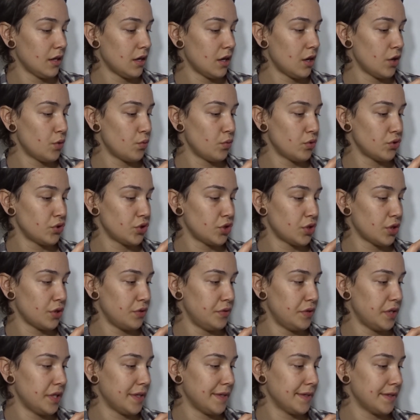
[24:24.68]
I was
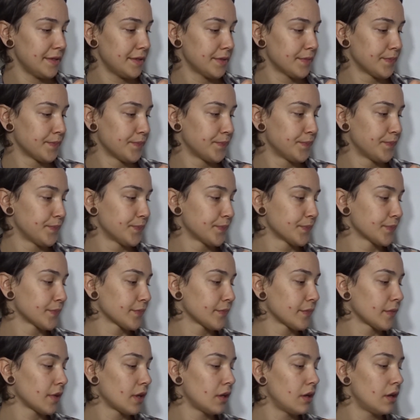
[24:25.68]
shown this.
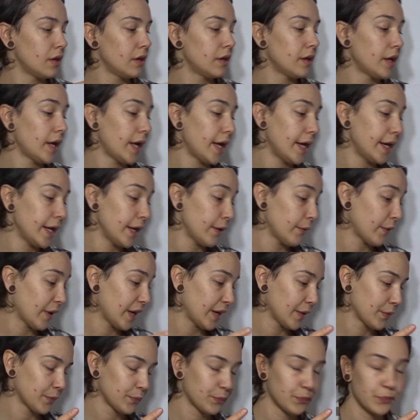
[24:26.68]
Anyway,
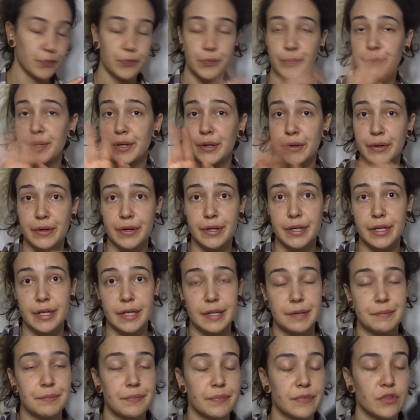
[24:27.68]
we're not
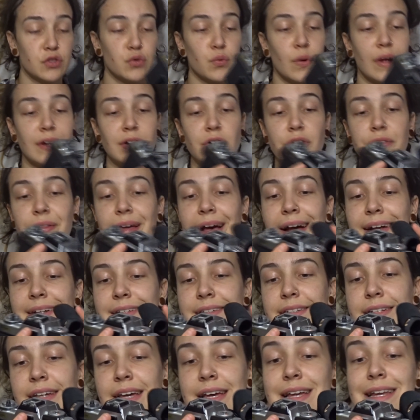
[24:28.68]
gonna dwell on
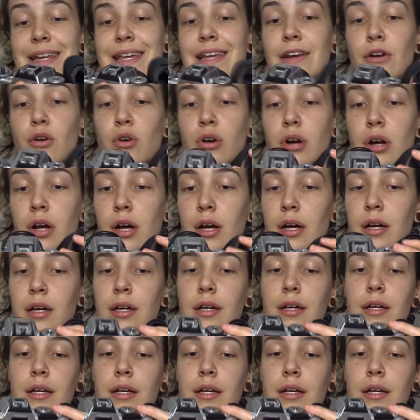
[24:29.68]
that any longer.